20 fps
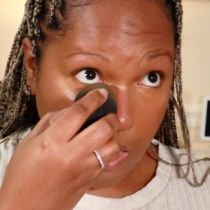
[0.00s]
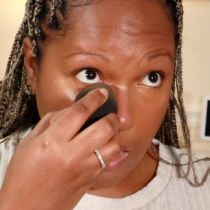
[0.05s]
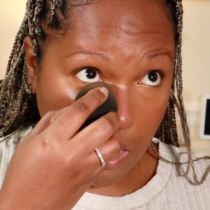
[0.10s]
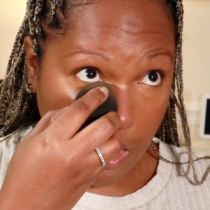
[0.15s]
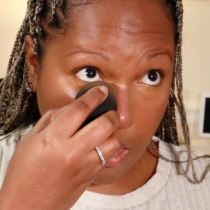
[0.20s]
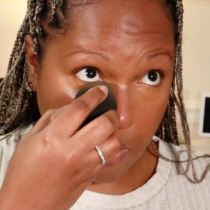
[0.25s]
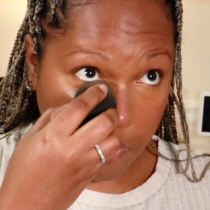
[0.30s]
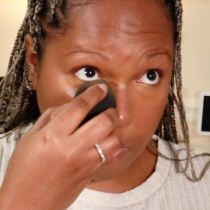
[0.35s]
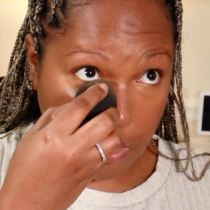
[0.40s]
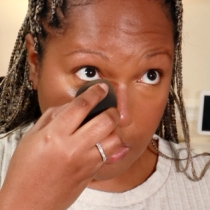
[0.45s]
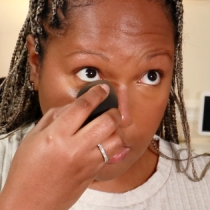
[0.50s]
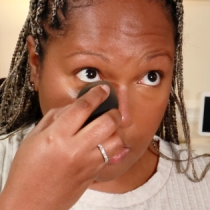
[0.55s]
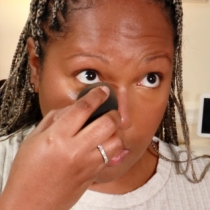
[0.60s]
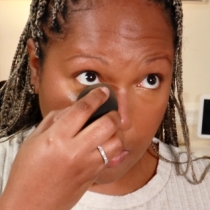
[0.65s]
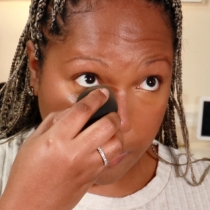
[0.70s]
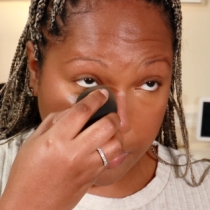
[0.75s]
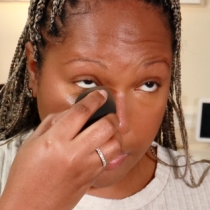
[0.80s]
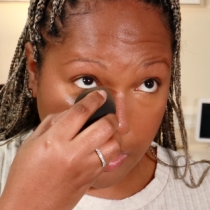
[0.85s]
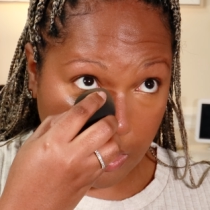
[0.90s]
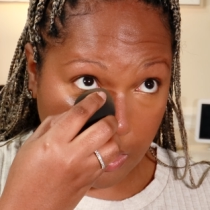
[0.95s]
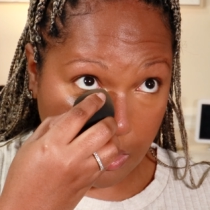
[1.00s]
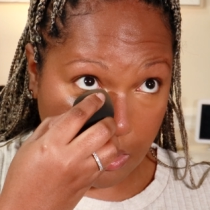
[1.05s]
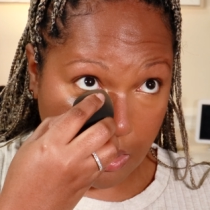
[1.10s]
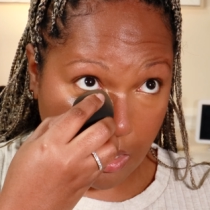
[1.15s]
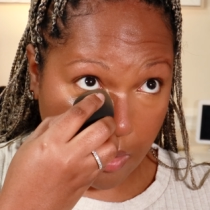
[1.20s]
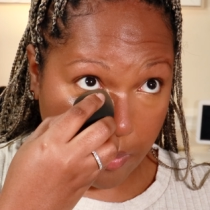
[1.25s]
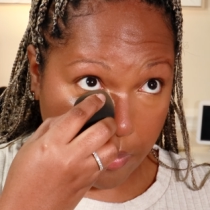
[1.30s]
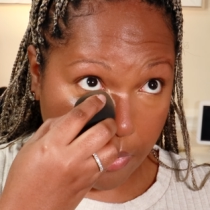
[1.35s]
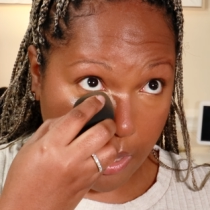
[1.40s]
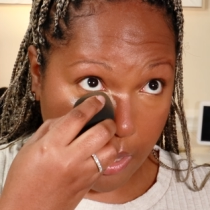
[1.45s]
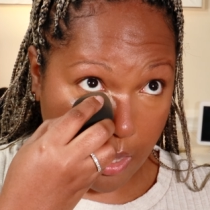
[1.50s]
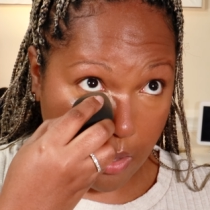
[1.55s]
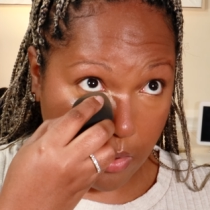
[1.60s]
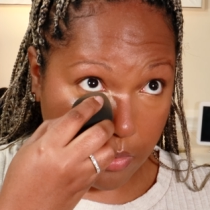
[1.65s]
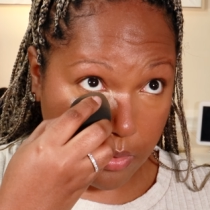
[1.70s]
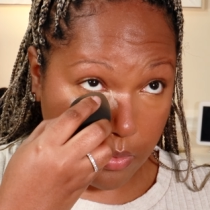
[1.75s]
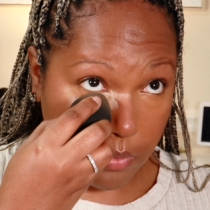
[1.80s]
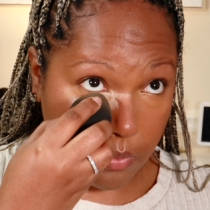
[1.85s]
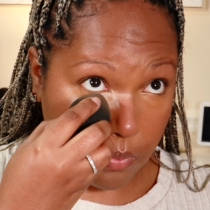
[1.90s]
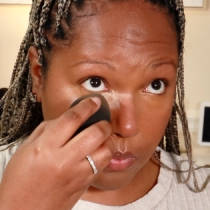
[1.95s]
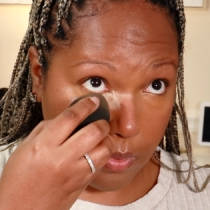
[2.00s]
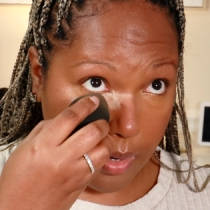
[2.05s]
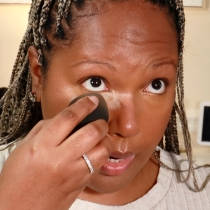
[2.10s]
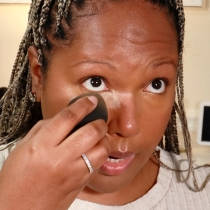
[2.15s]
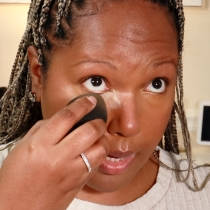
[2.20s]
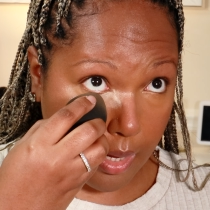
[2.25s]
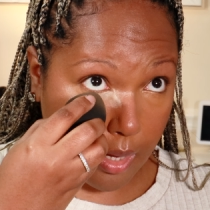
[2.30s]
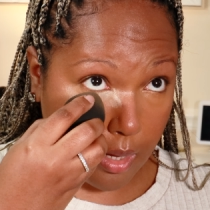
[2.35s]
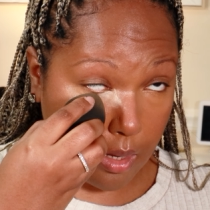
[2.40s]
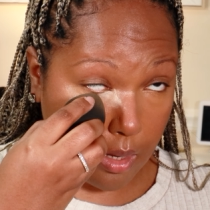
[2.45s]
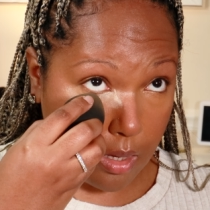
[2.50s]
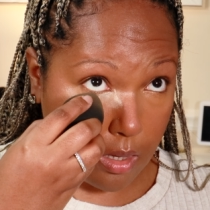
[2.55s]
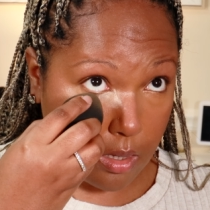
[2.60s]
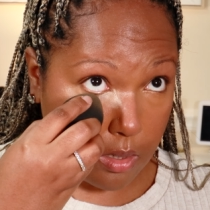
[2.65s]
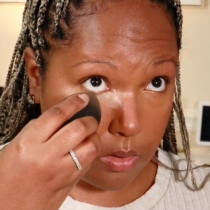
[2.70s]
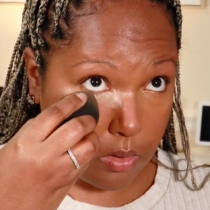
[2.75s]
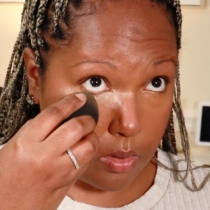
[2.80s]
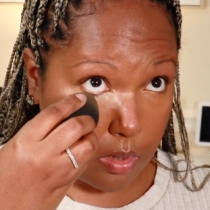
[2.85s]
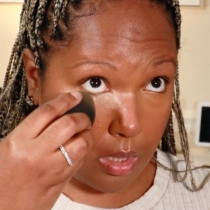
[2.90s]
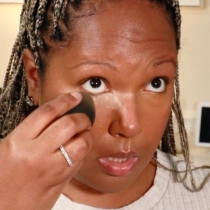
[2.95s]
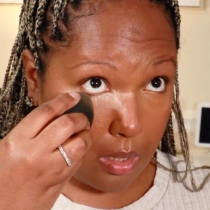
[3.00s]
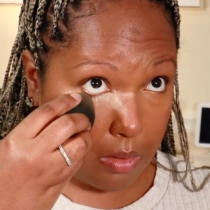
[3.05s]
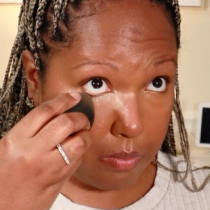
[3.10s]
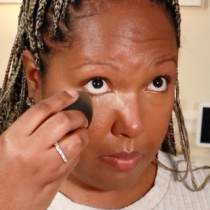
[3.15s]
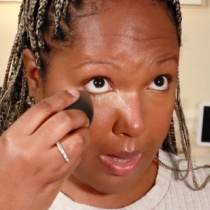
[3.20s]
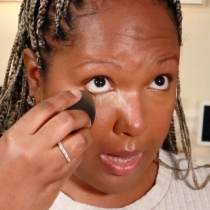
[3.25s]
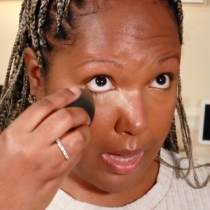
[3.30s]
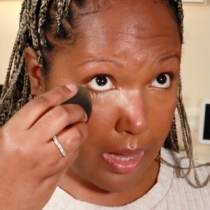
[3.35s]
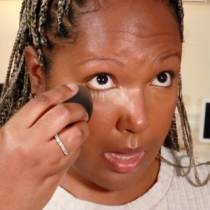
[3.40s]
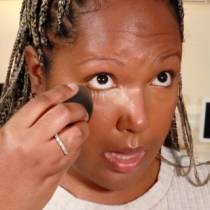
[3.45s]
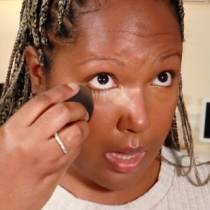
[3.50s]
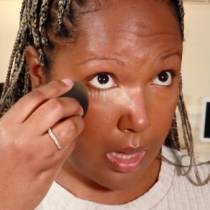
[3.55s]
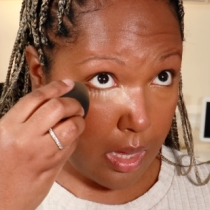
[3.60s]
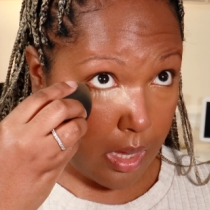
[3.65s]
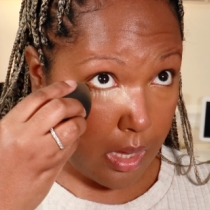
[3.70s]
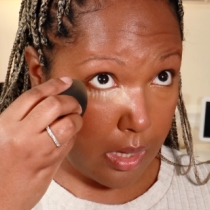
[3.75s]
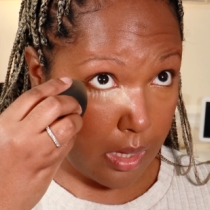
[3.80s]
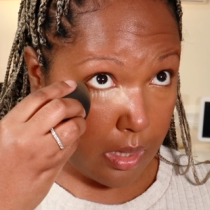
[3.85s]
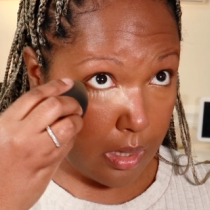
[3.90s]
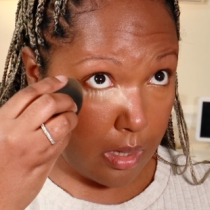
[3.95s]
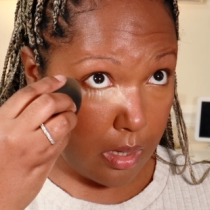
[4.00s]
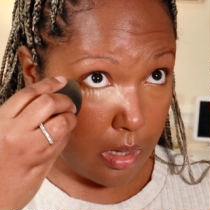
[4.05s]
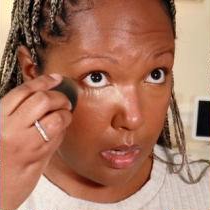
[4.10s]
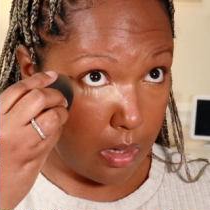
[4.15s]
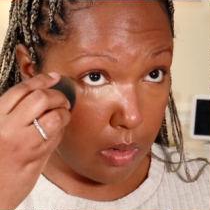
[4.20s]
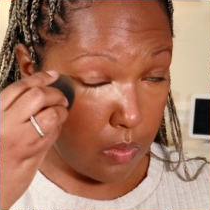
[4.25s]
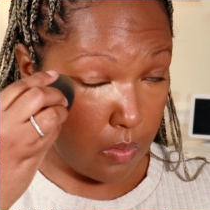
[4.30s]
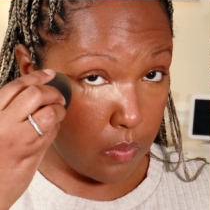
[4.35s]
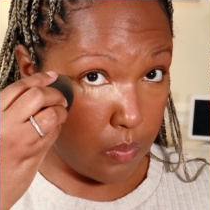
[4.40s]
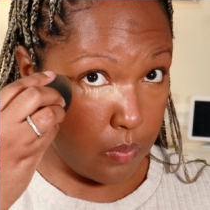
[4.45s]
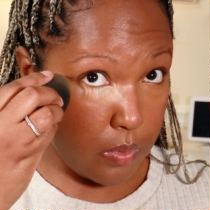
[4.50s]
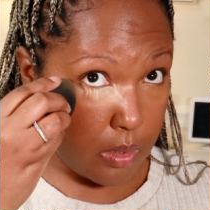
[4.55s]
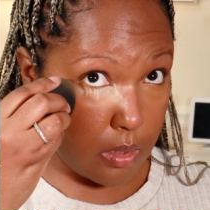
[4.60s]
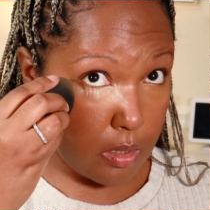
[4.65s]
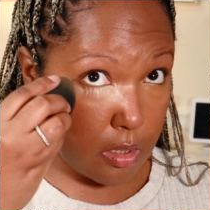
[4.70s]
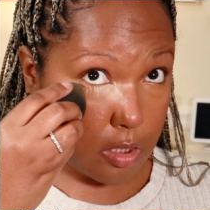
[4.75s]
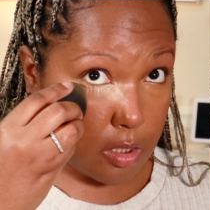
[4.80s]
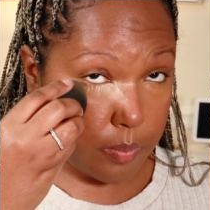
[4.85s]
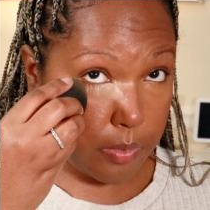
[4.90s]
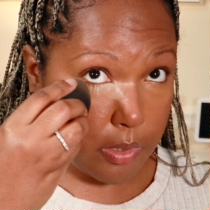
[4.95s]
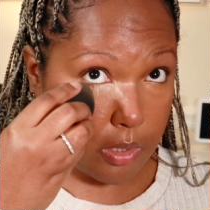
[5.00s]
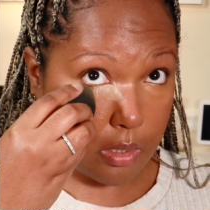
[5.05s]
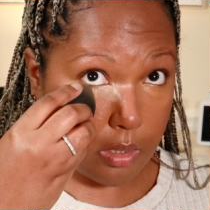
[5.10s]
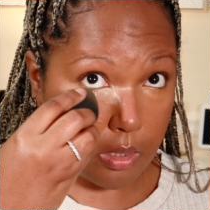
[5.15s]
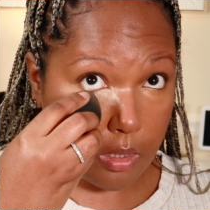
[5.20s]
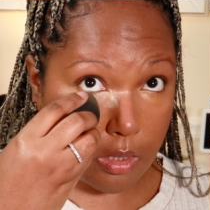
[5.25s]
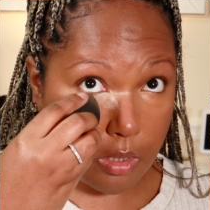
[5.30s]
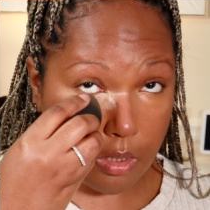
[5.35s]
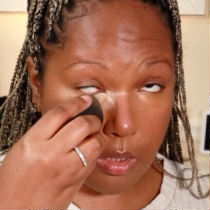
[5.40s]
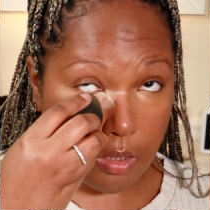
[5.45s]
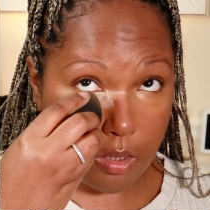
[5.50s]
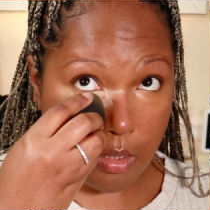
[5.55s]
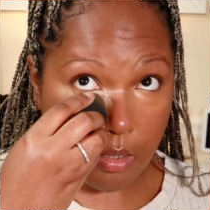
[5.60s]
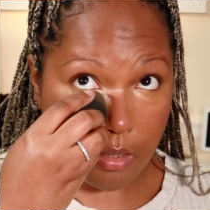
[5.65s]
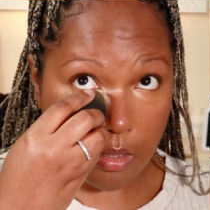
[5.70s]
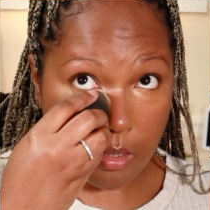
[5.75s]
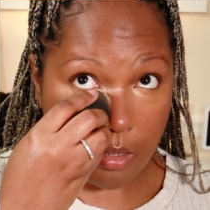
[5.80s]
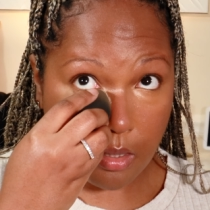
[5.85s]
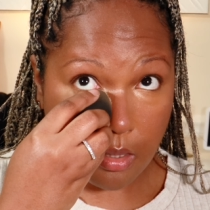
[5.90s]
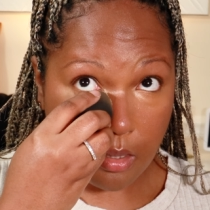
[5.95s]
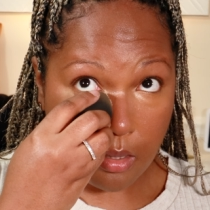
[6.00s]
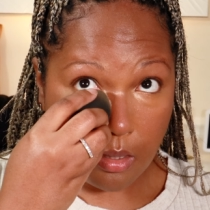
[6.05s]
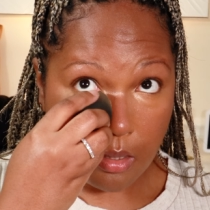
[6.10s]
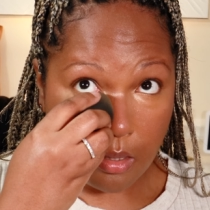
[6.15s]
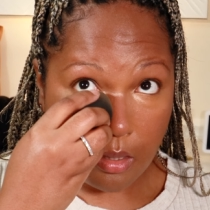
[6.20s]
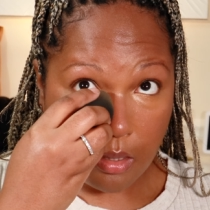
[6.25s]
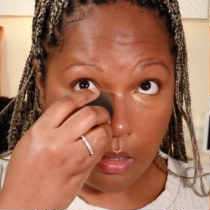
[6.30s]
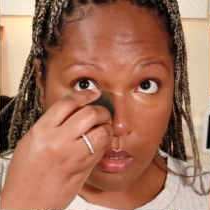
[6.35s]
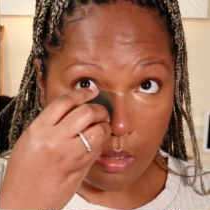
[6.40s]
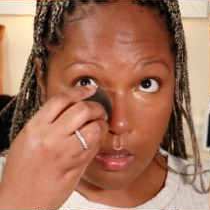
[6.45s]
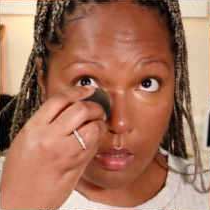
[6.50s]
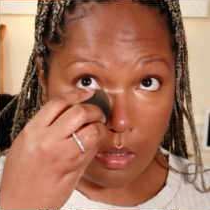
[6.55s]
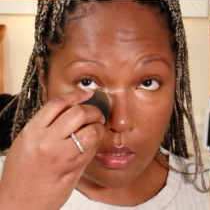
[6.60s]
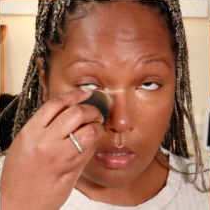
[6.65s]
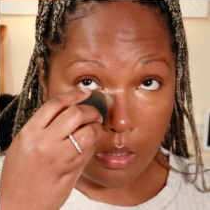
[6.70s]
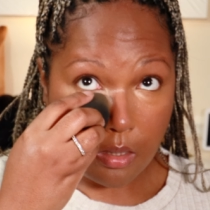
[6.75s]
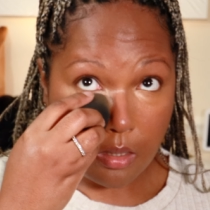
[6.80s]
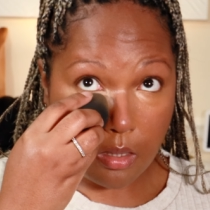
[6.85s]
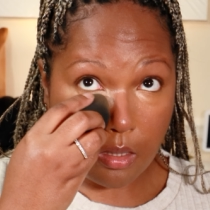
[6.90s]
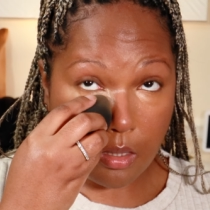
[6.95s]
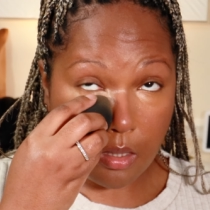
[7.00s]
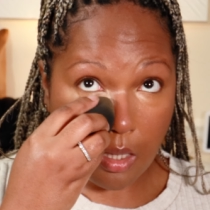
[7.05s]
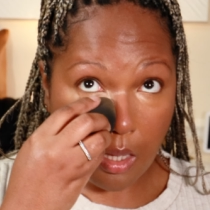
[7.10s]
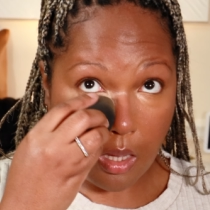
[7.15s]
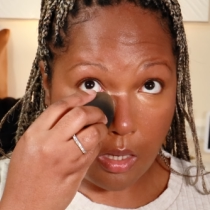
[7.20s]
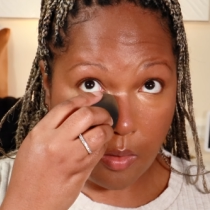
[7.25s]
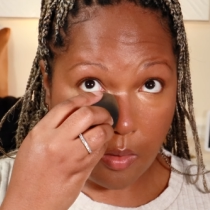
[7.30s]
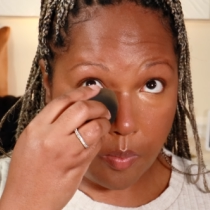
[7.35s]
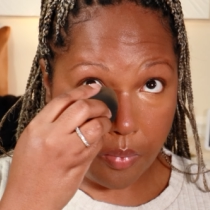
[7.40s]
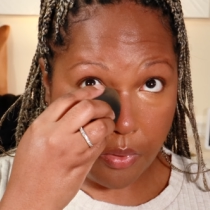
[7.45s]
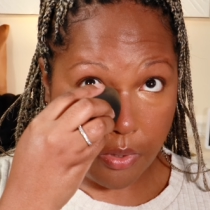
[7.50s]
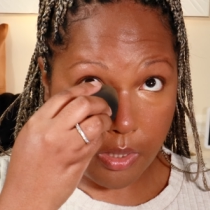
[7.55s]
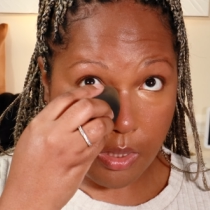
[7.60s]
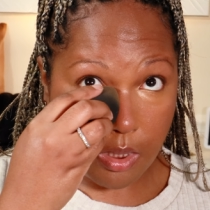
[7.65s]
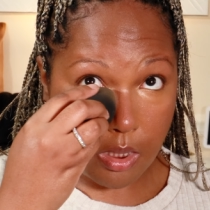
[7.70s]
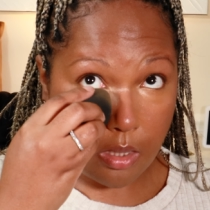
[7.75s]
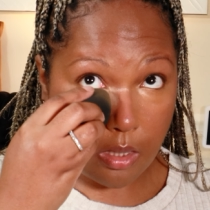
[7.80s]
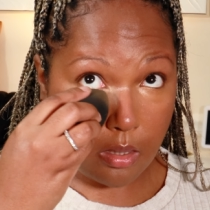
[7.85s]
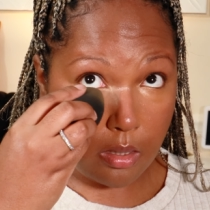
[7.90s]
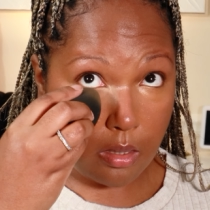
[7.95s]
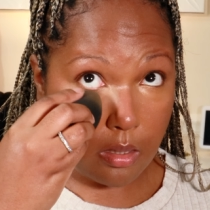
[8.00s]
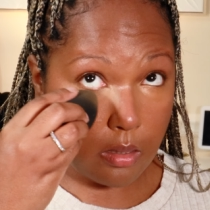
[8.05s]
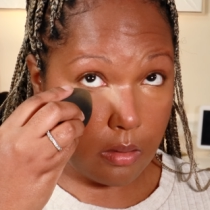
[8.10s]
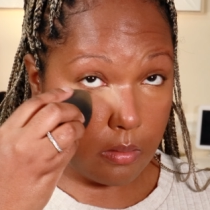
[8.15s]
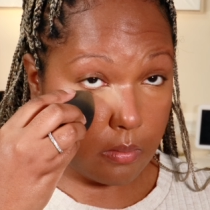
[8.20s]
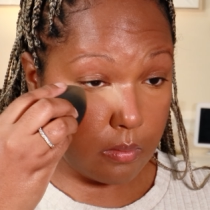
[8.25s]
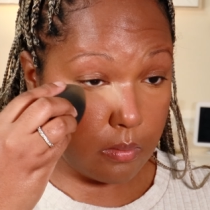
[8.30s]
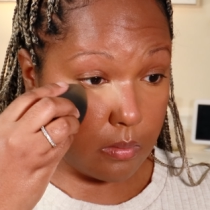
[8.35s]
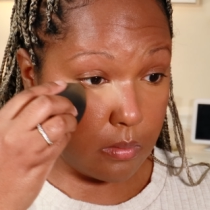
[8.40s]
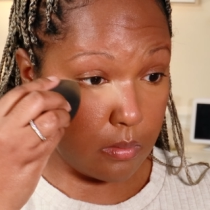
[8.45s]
And I'm just going to place that powder right underneath my eye with the sponge and kind of press it in.